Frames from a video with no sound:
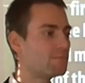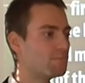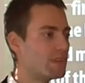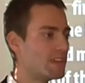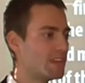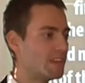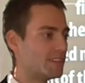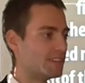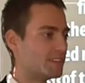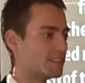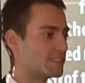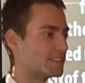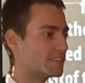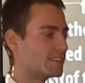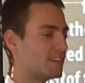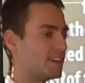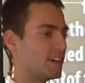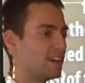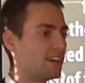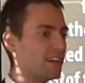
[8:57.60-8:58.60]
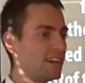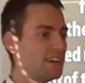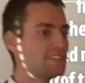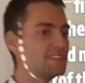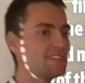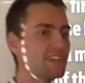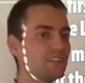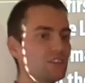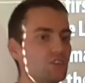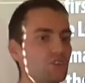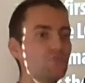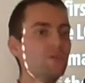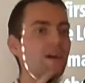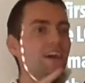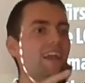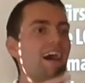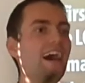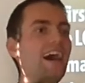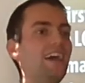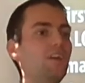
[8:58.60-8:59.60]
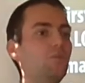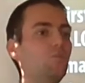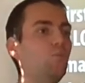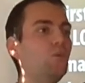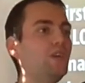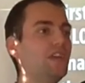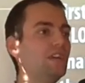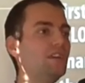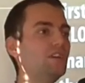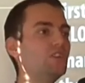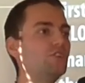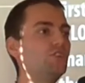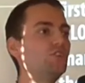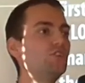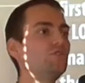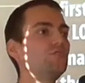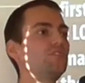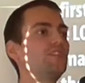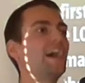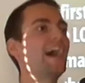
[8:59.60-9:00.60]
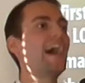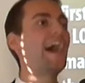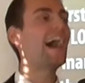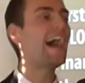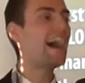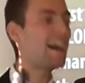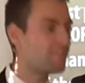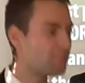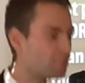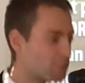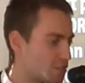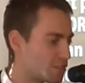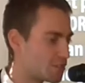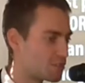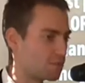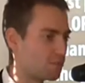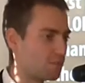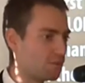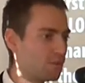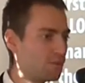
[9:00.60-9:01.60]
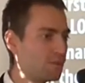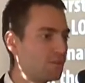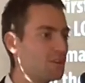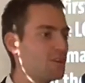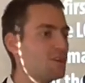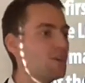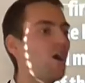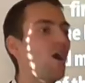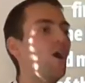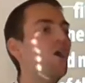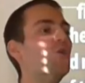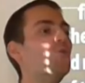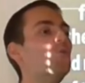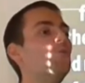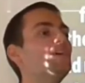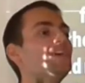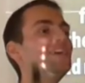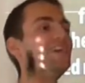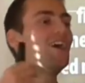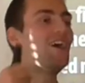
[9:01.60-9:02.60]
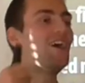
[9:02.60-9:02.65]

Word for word: means is that you and I, we don't have a soul, we